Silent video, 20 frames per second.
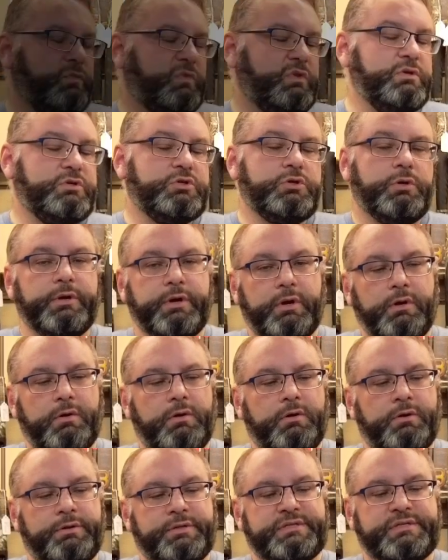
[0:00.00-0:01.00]
The trigger
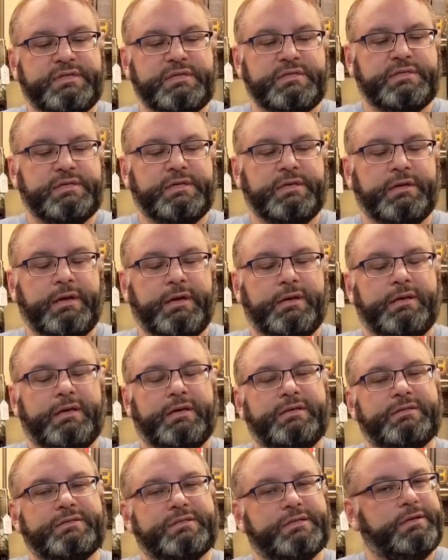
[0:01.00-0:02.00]
on the CC9
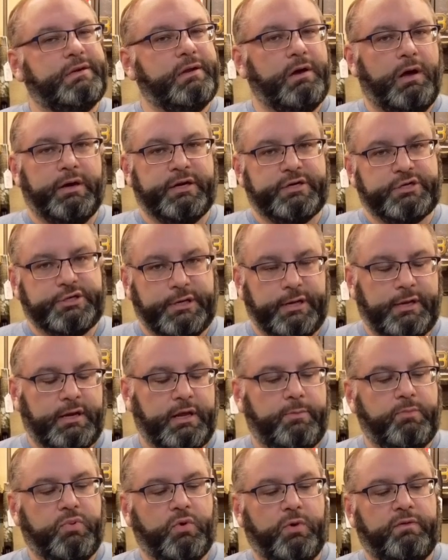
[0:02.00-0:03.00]
is not a
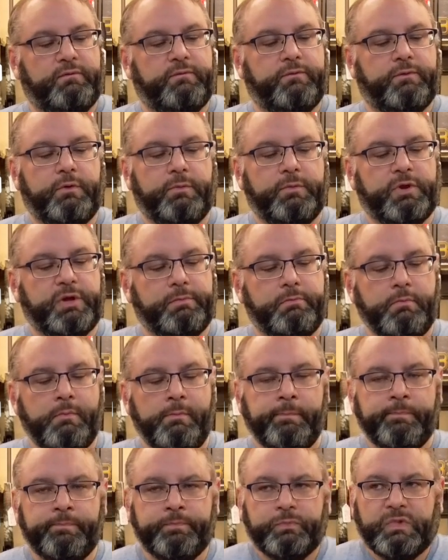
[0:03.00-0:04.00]
shining point for me.
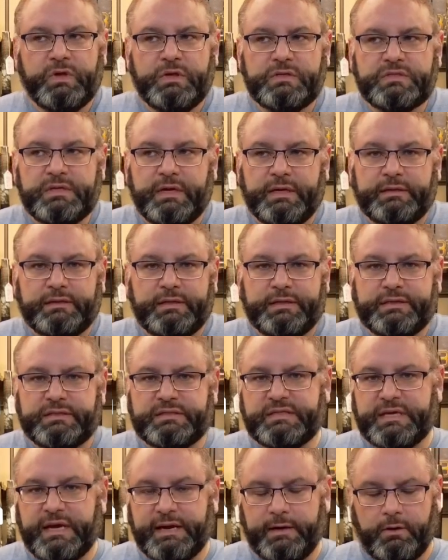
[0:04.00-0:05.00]
It's not that it's
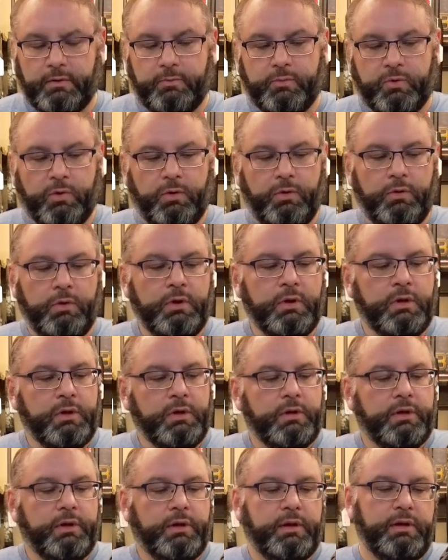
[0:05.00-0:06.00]
terrible,
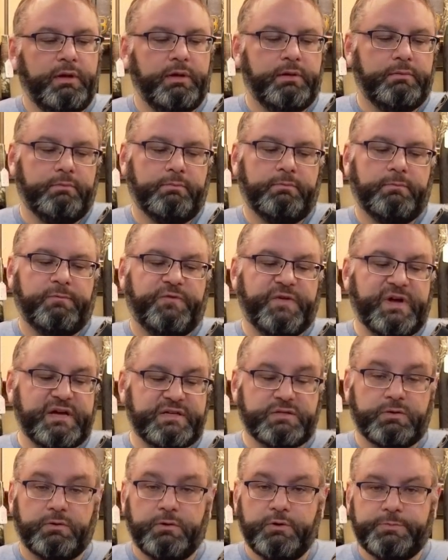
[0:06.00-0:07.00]
and
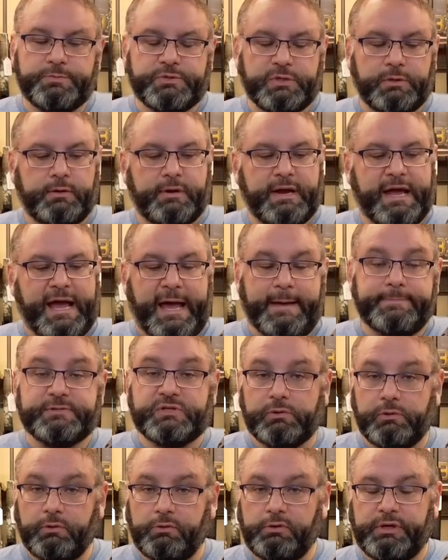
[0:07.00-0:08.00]
fast groups are
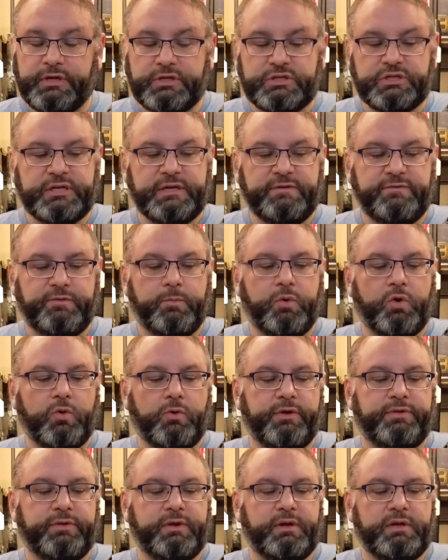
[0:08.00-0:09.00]
absolutely achievable
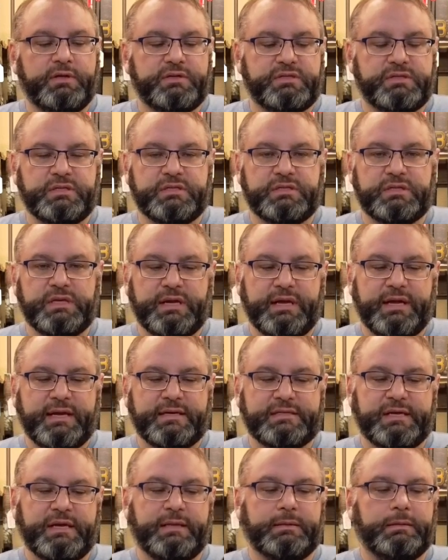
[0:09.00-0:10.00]
with it. It's just that it
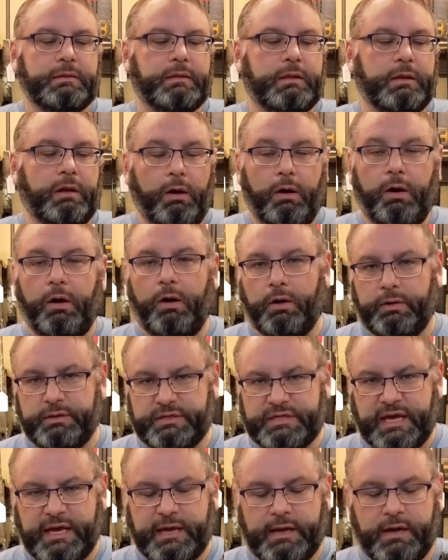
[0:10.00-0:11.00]
has a long
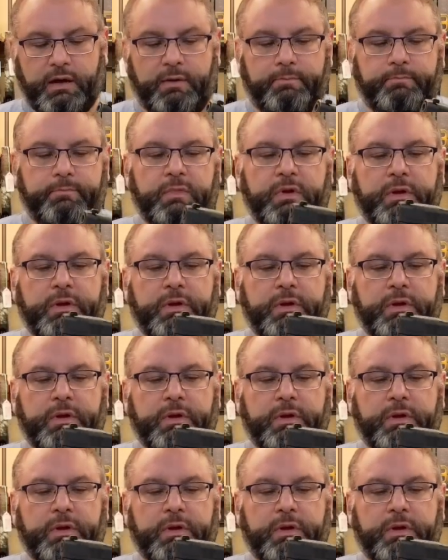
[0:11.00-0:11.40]
take-up.